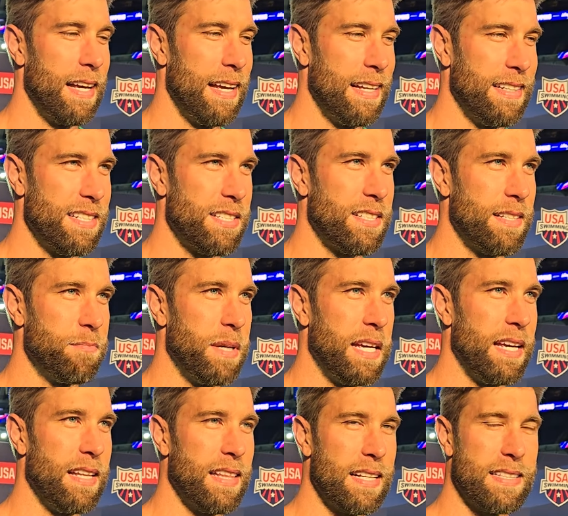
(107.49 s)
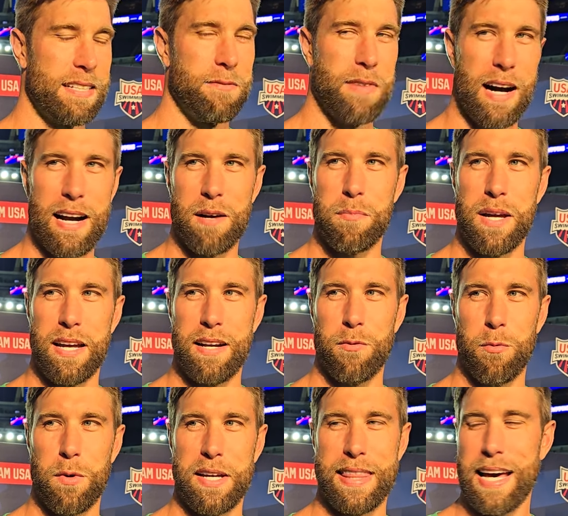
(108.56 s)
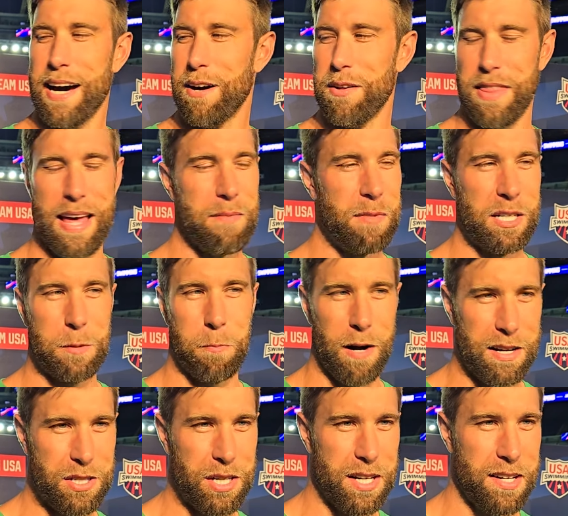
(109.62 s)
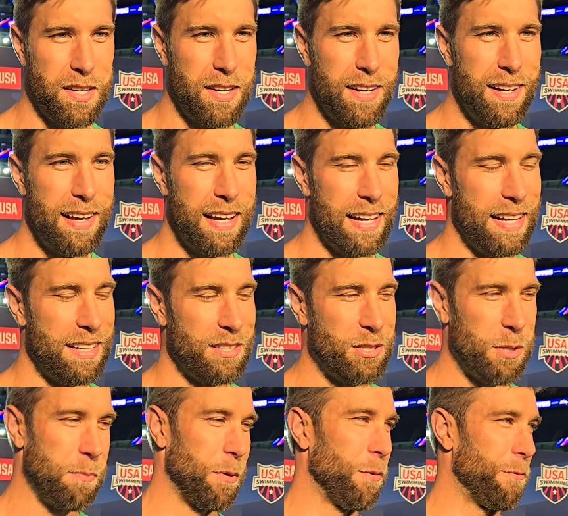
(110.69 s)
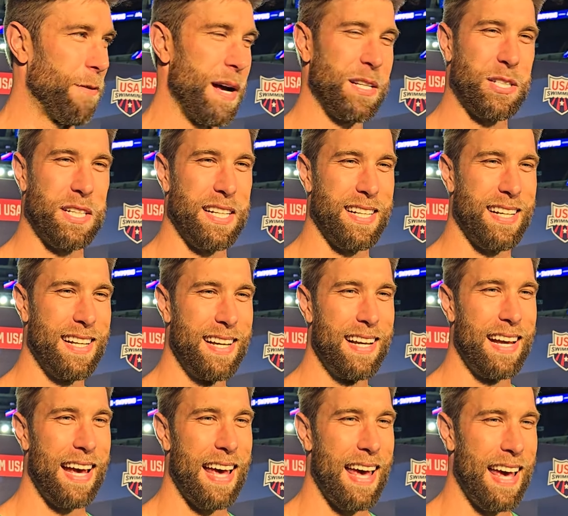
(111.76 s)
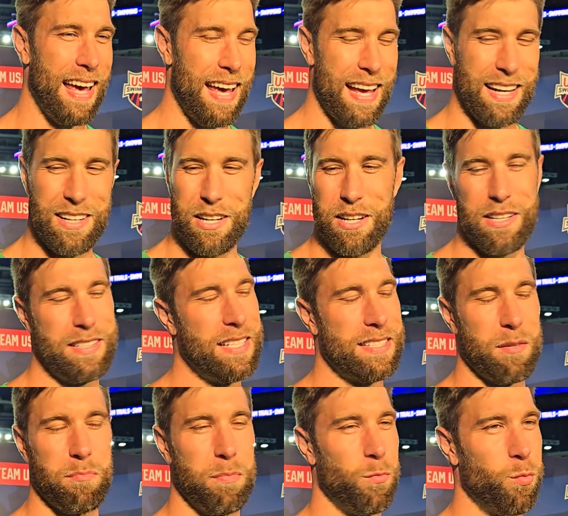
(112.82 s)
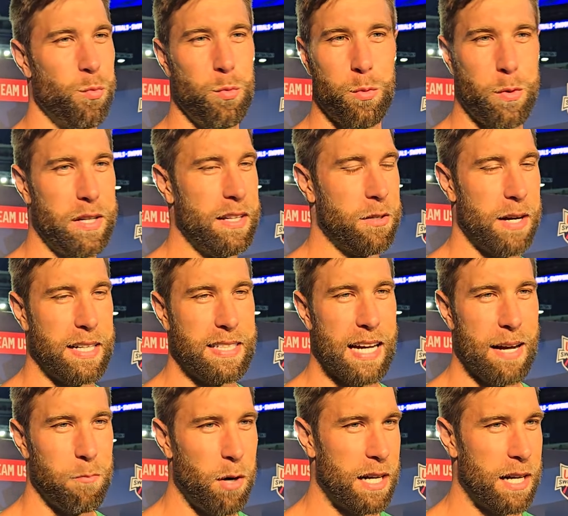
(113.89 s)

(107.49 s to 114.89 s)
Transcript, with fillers: and just to be in this environment without that much pressure is super refreshing and just a really great time.